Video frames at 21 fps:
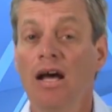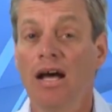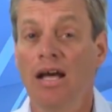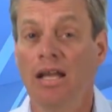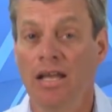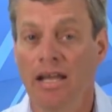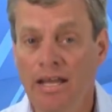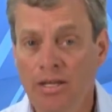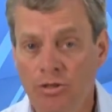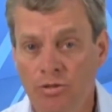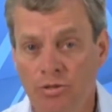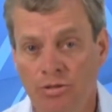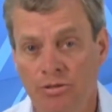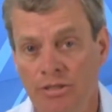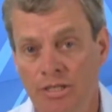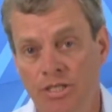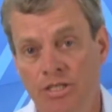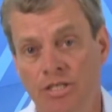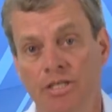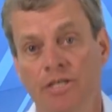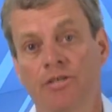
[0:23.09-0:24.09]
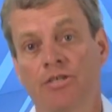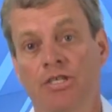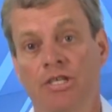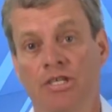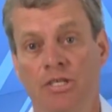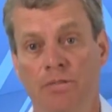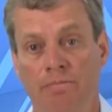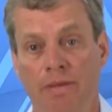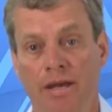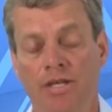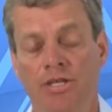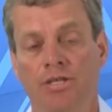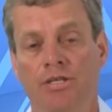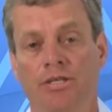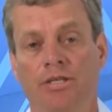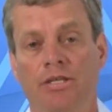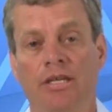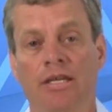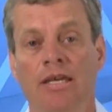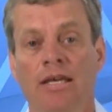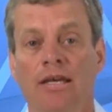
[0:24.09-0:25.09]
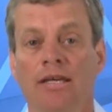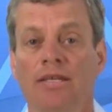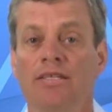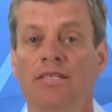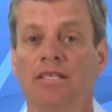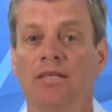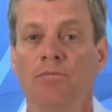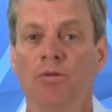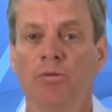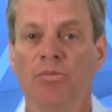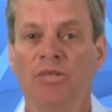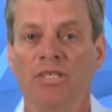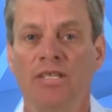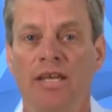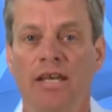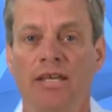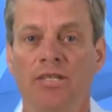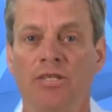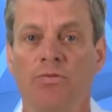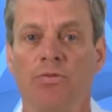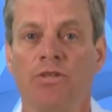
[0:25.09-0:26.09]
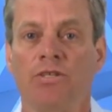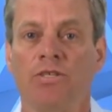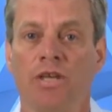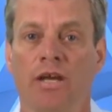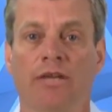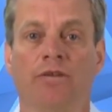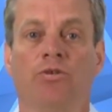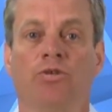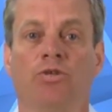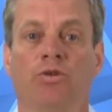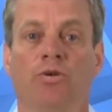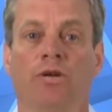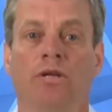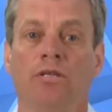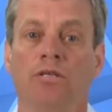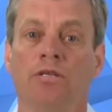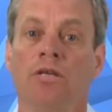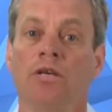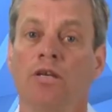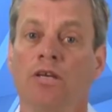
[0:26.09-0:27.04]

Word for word: Electrical engineers especially seem obsessed with sinusoids.